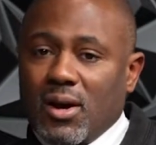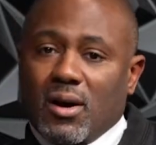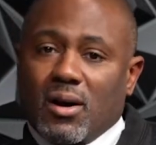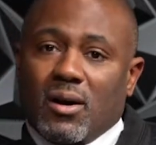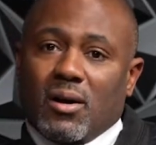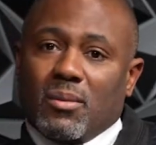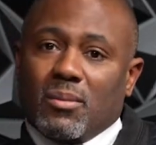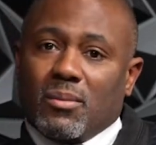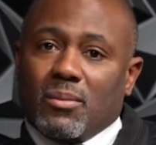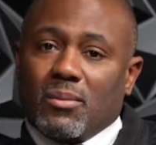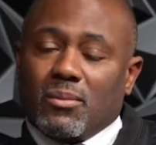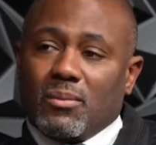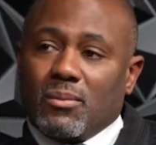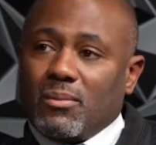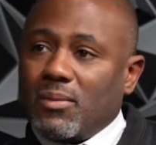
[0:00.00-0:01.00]

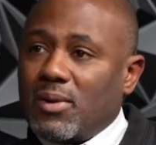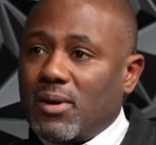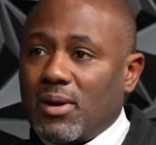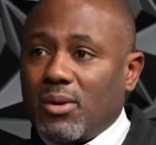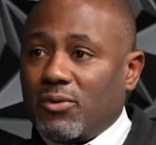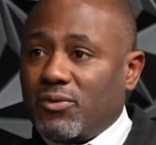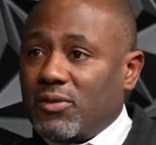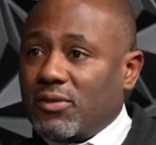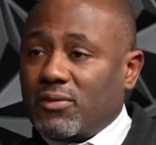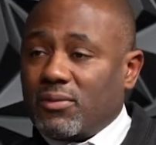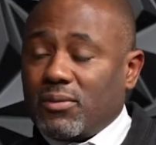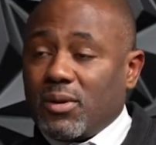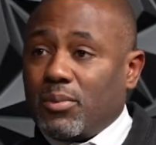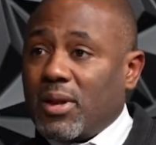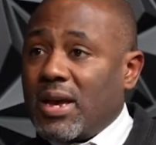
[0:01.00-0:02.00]
I was just
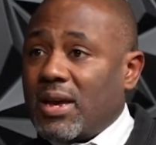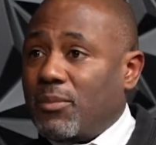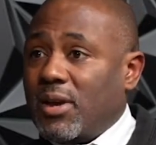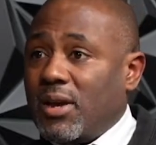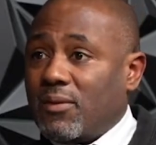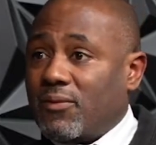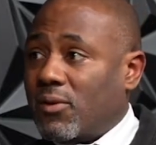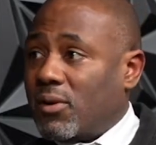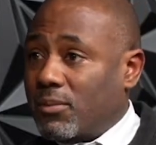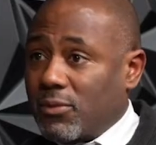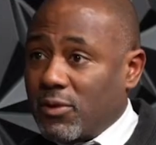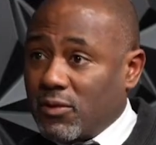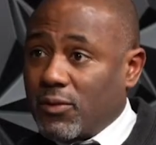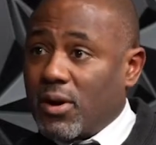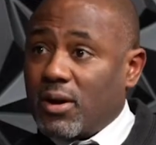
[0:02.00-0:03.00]
a black man from
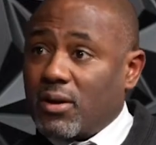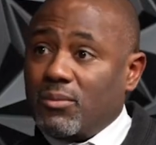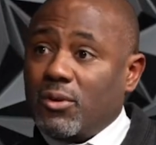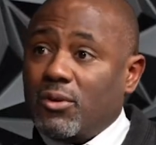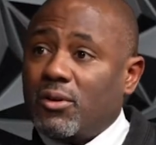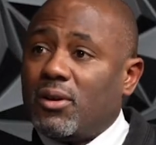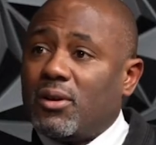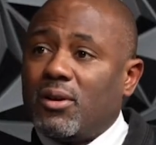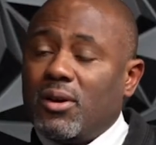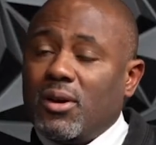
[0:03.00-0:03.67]
this very community,